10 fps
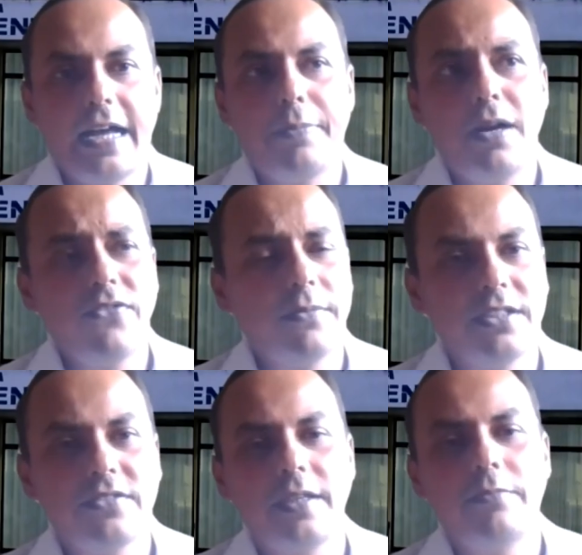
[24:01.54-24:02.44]
Apart from
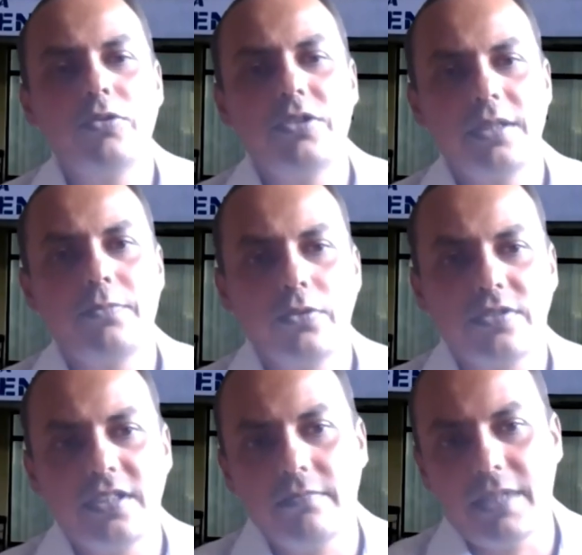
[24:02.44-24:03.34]
this immunity
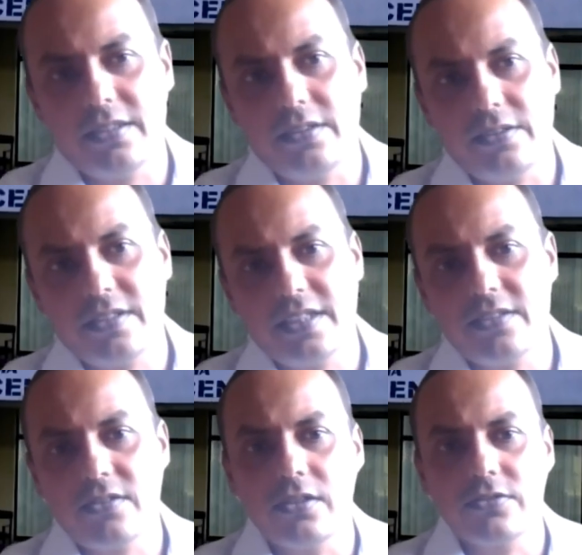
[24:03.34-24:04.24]
boosting methods, there
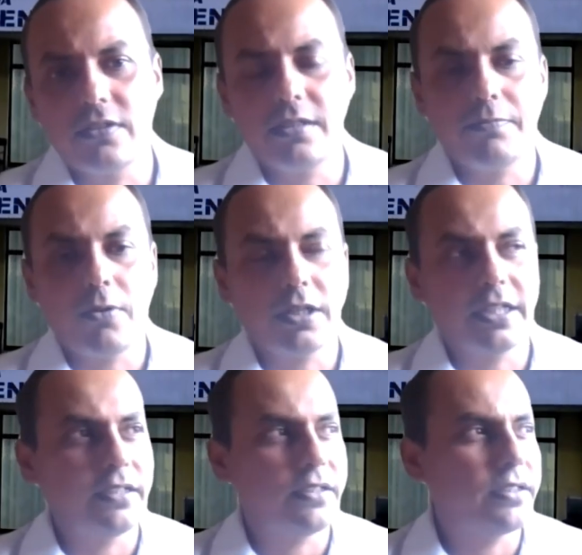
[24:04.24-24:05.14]
is also an
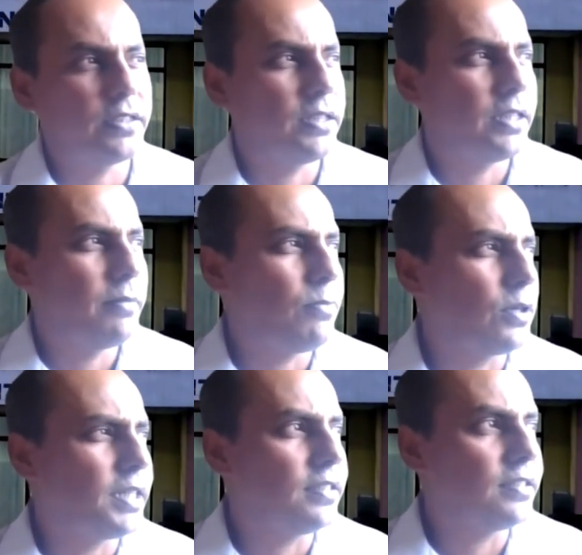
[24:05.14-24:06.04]

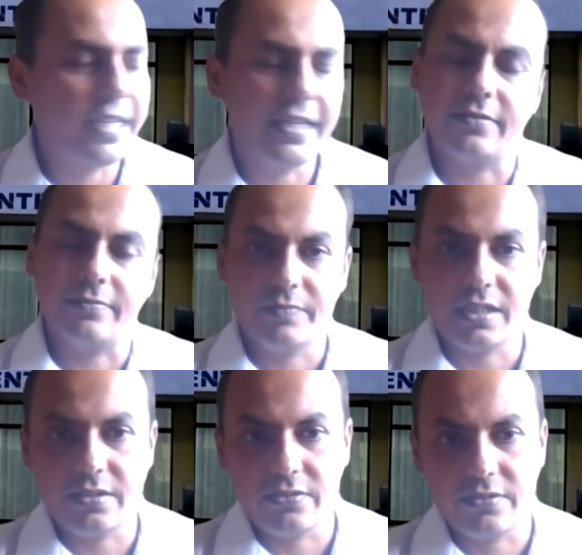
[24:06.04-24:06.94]
important thing
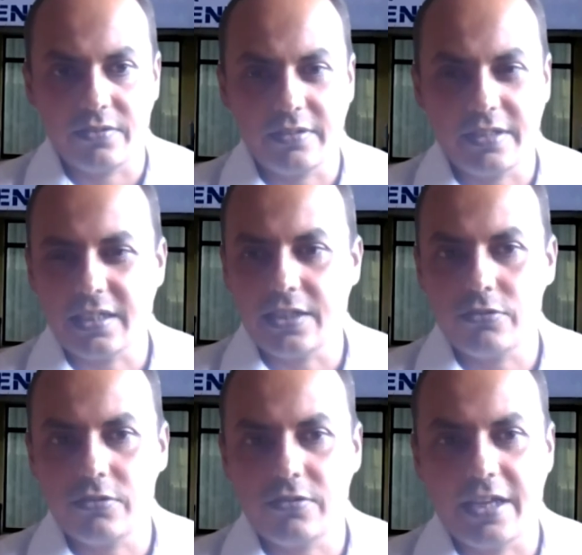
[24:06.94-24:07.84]
that I
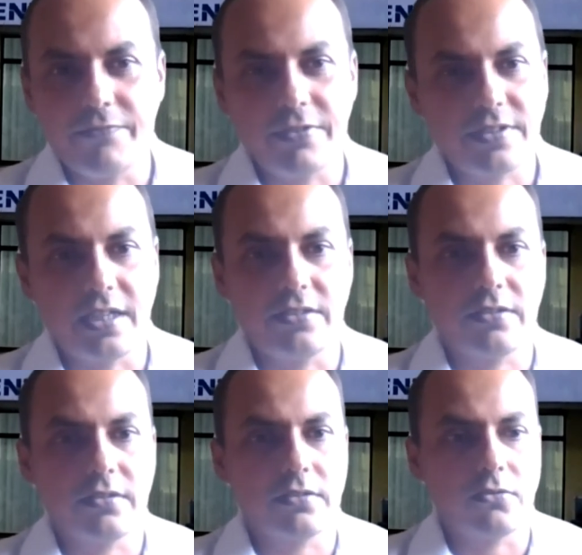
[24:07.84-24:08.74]
should
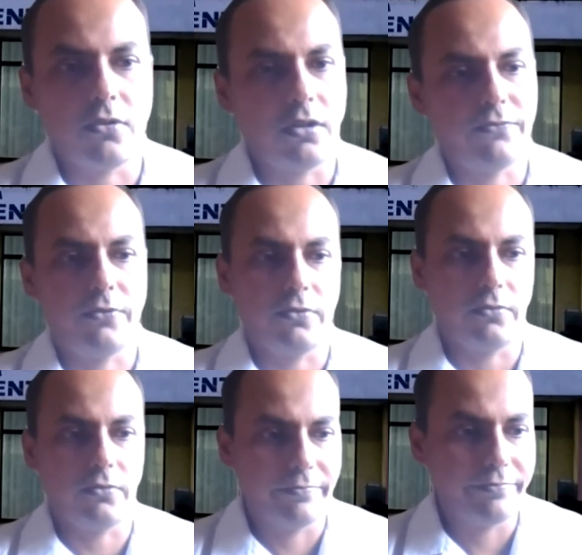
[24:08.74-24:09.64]
emphasize to all of
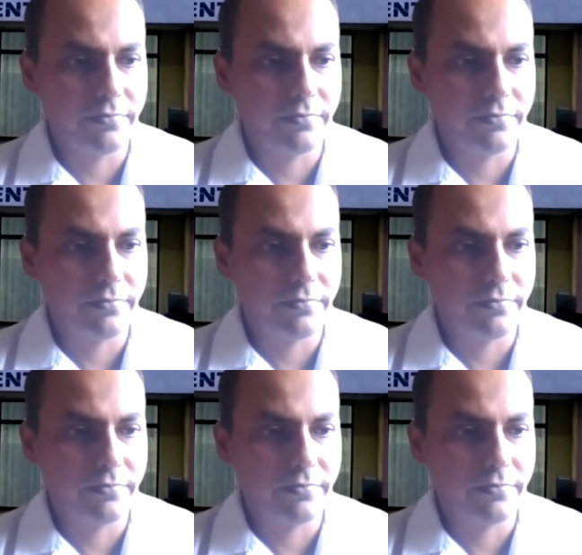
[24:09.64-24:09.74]
you.